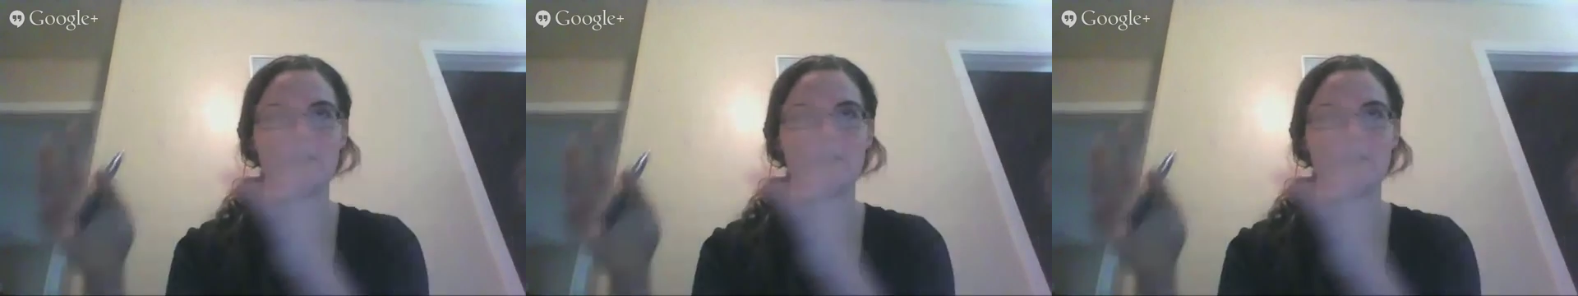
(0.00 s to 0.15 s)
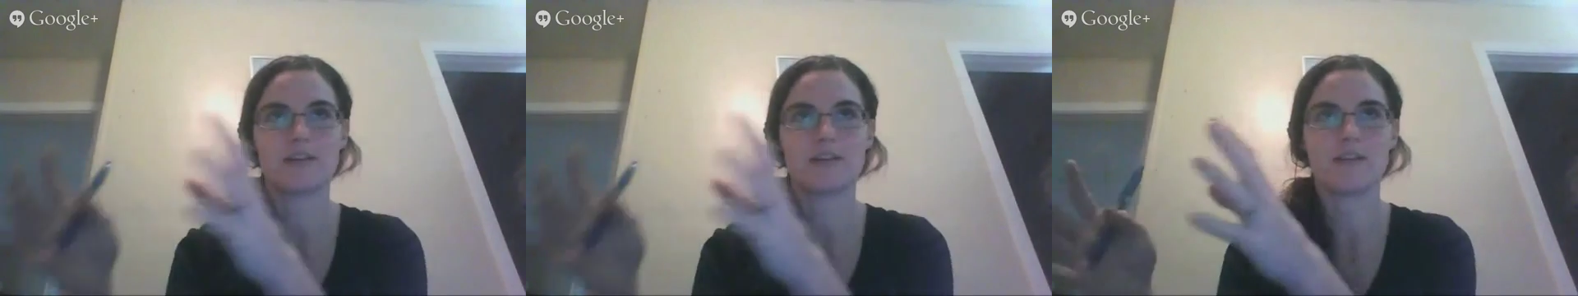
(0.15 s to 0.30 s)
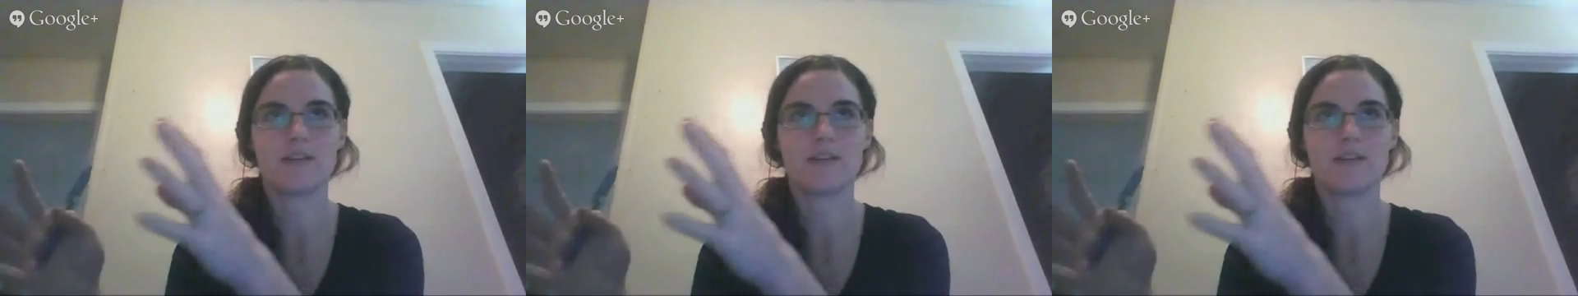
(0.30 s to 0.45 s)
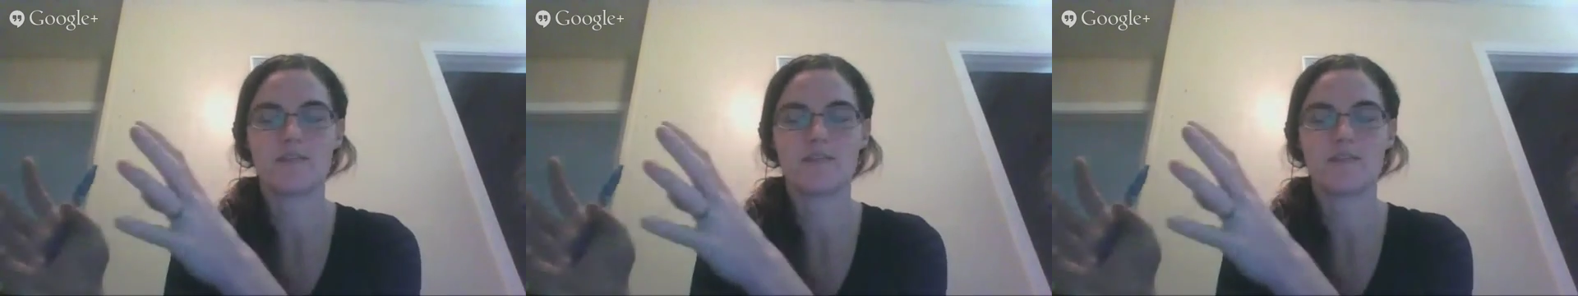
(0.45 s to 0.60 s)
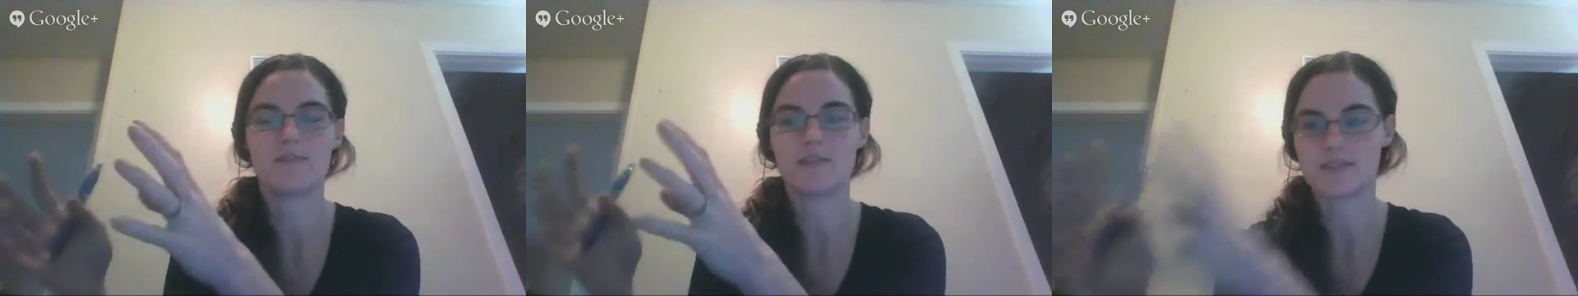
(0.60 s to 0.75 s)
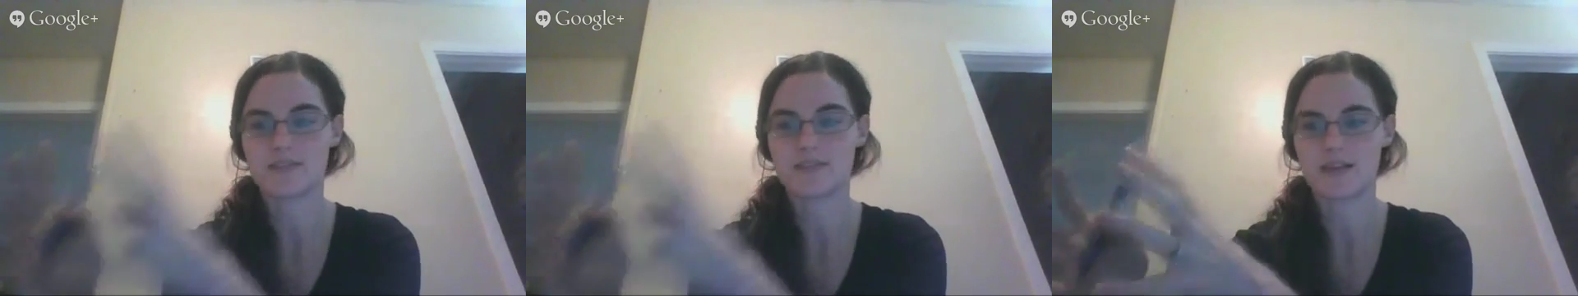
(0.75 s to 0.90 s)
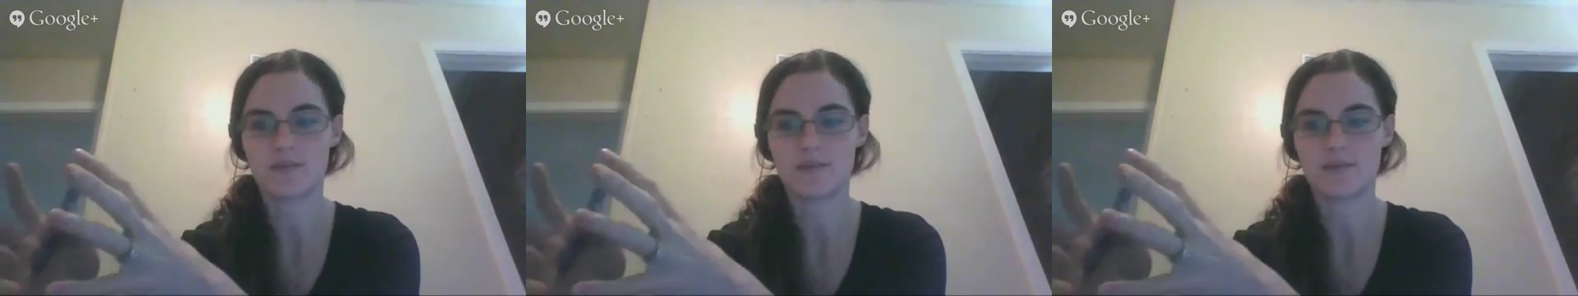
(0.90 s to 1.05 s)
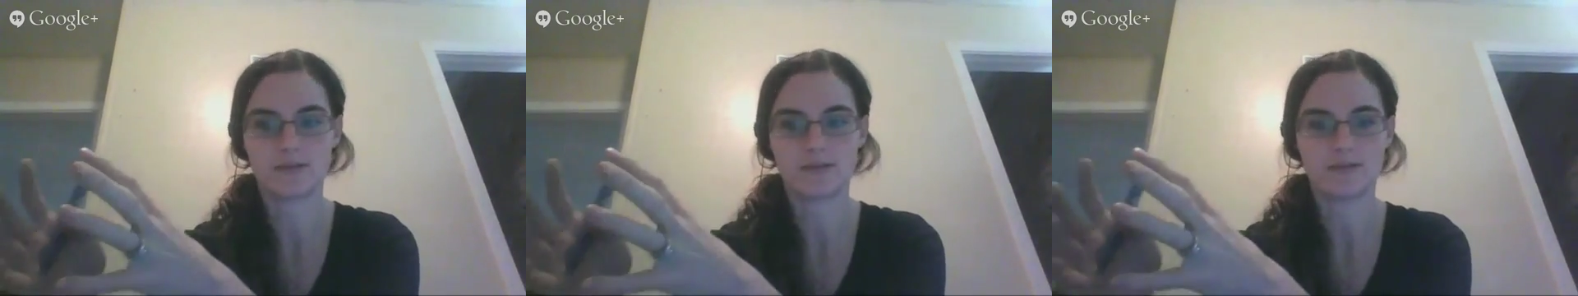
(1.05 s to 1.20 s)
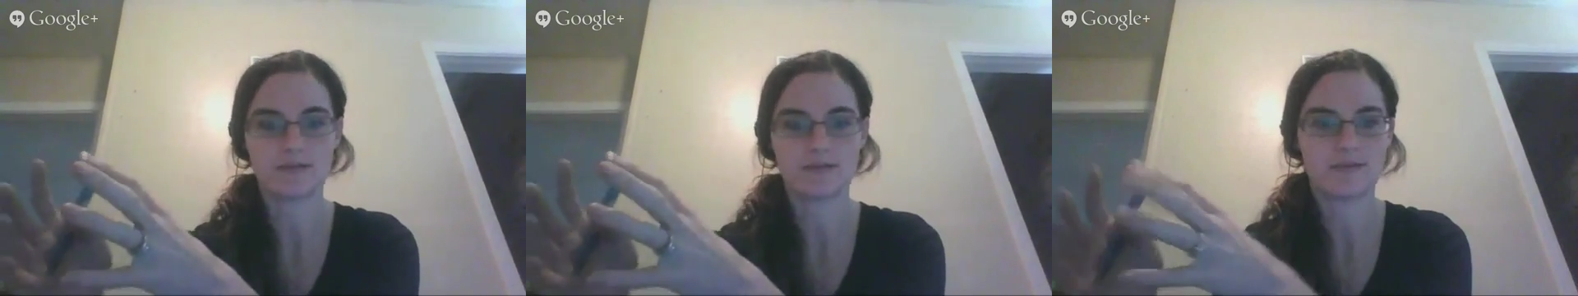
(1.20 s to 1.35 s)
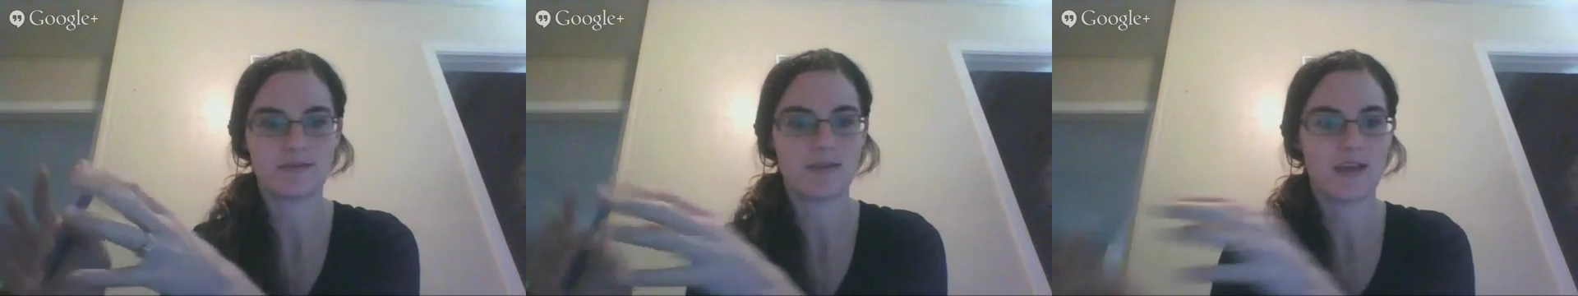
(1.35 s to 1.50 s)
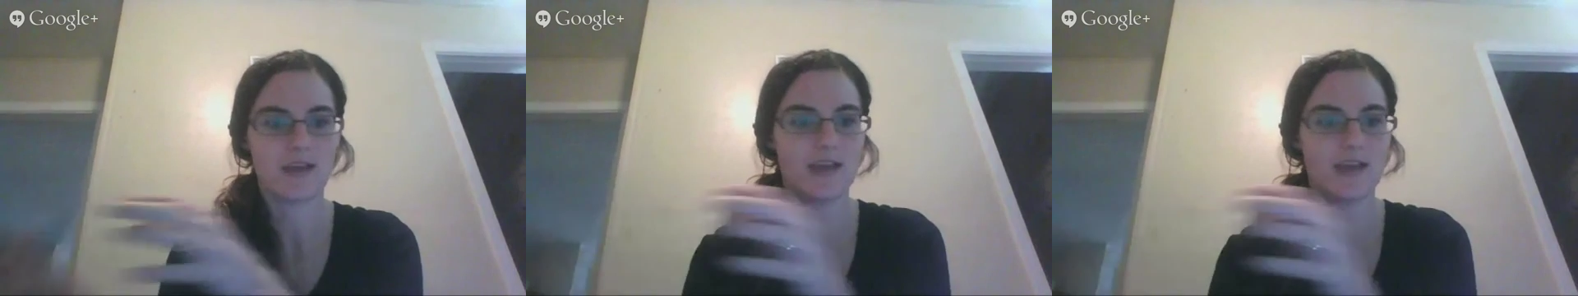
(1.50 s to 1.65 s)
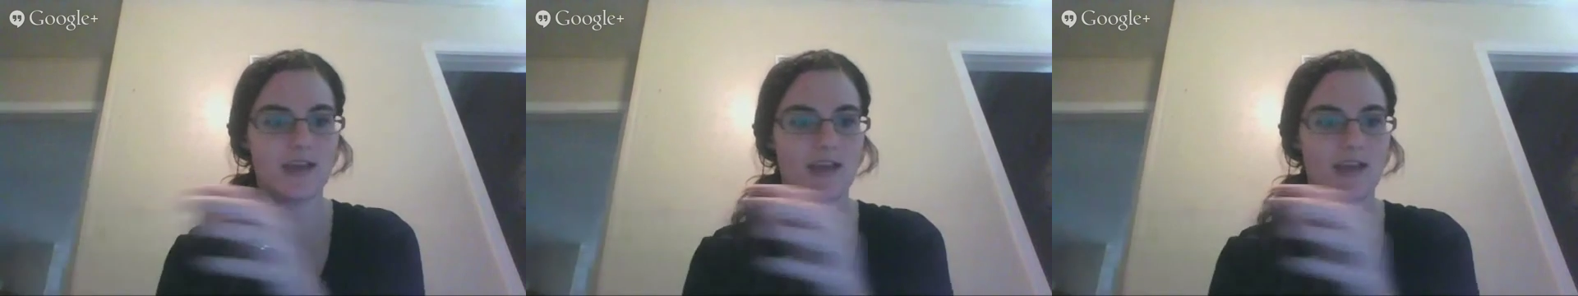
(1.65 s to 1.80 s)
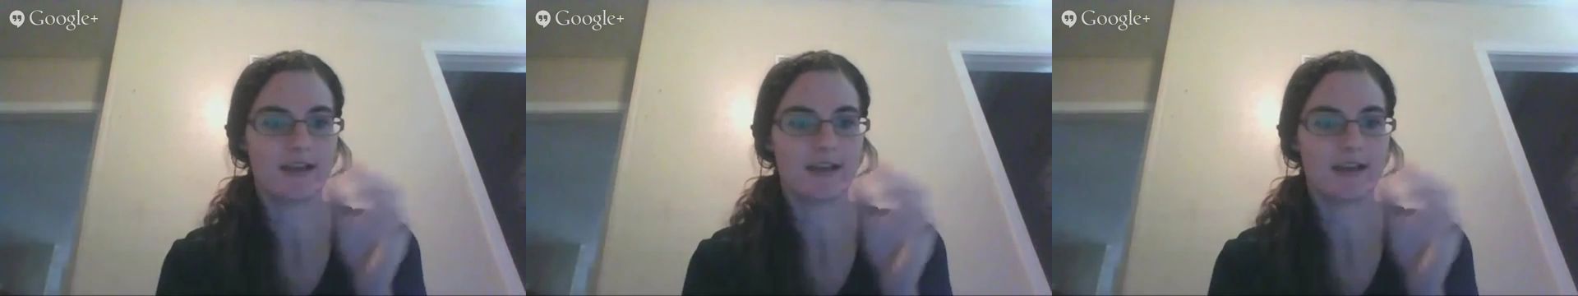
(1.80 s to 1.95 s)
and then you have the sample.
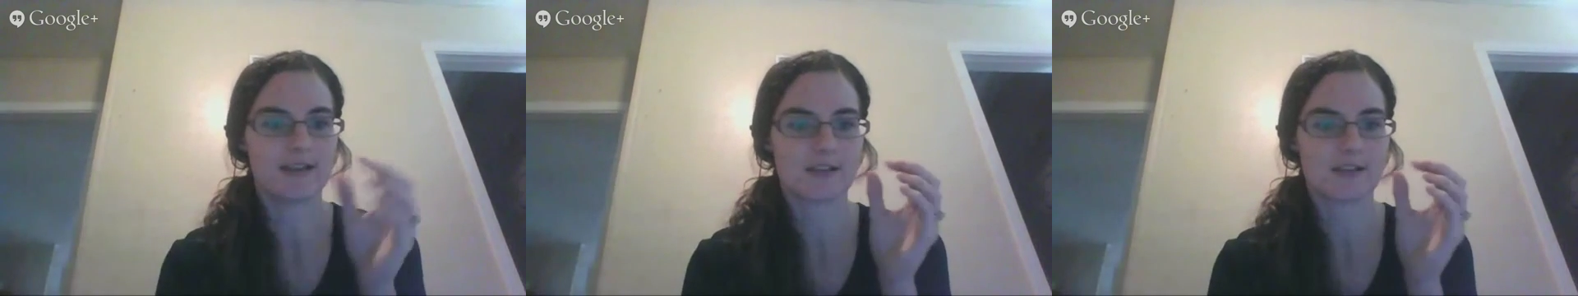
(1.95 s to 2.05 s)
And